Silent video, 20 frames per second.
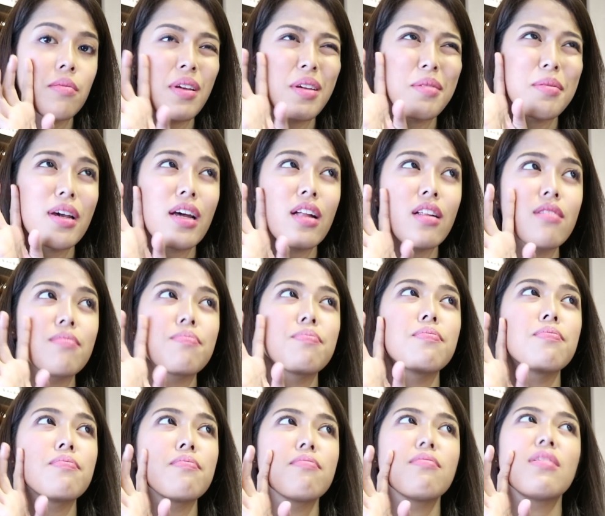Maybe I'll
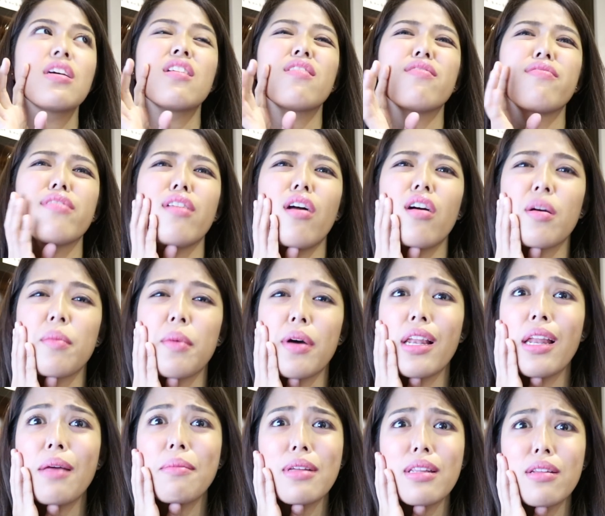make a vlog about
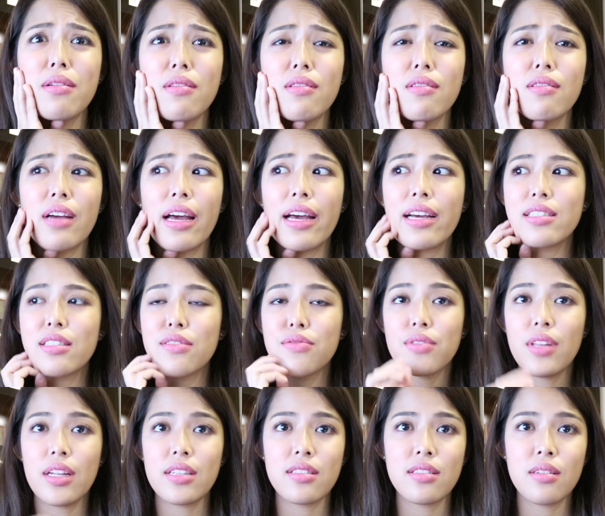it. Let me know, guys, if
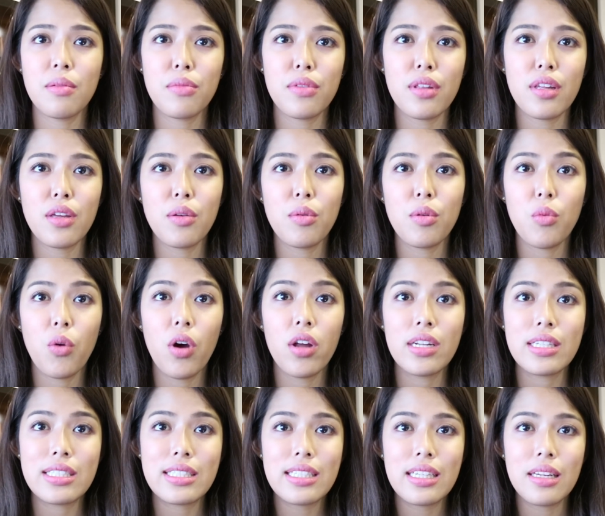that's something you would want
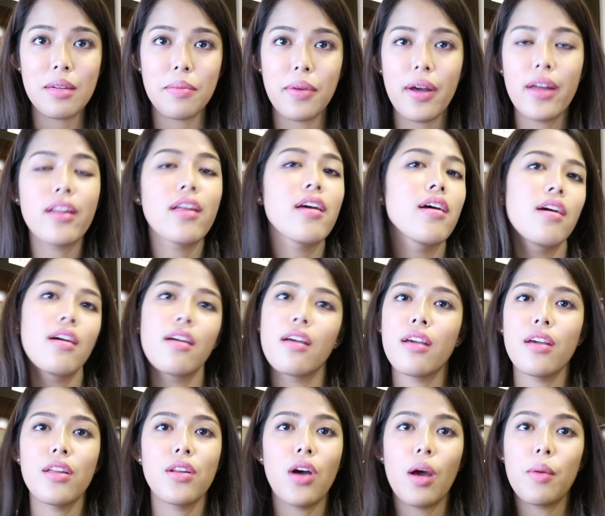to see, but
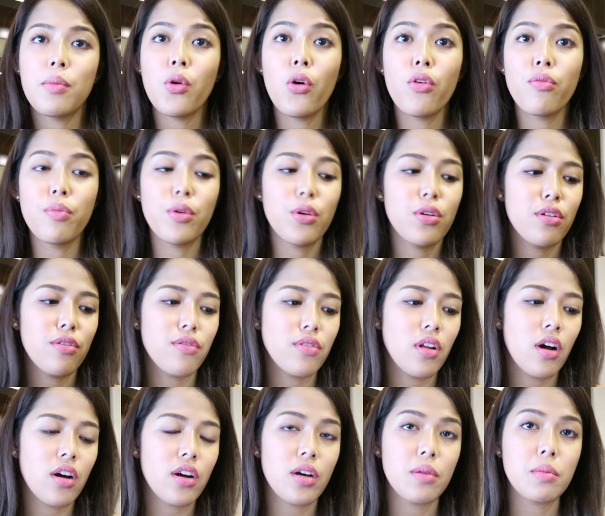I'm no beauty
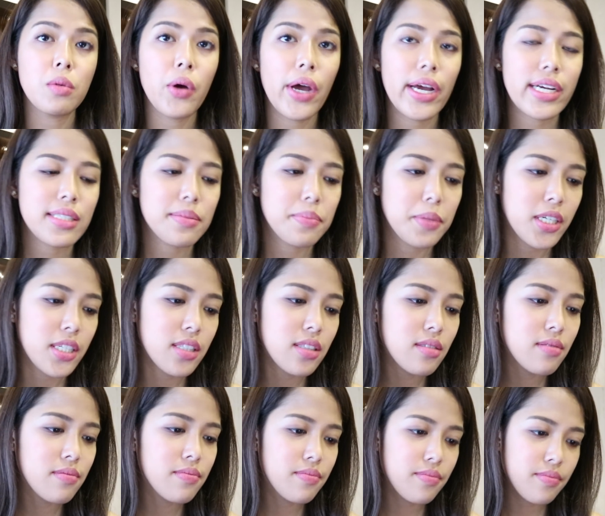vlogger, no expert.
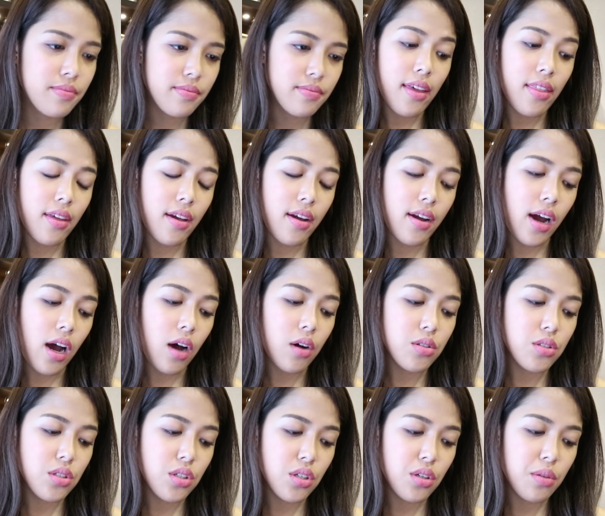Hi there, how
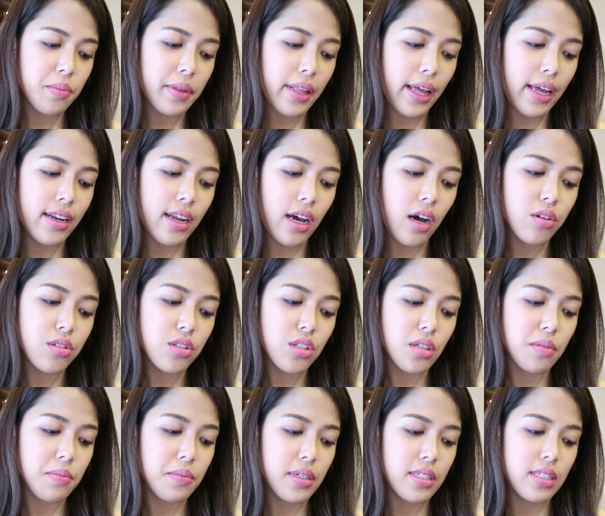do you plan out
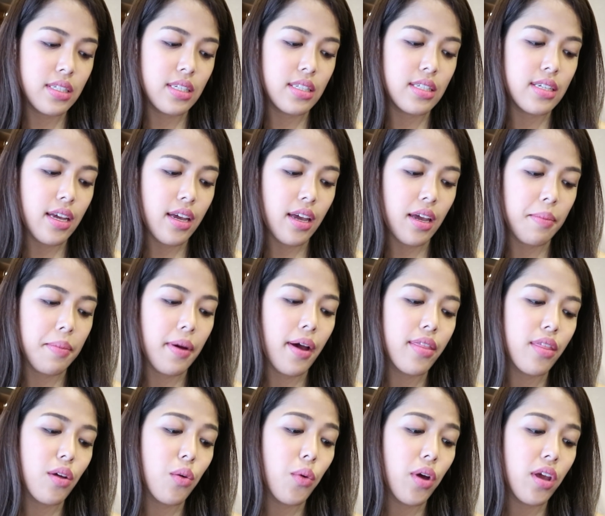your busy day? By
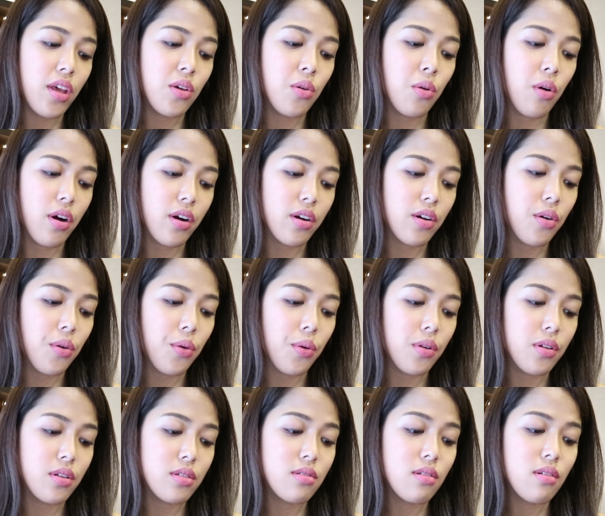the way, you are
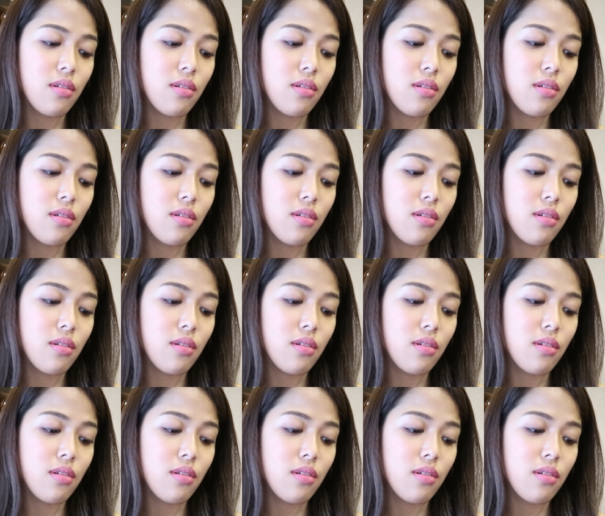goals.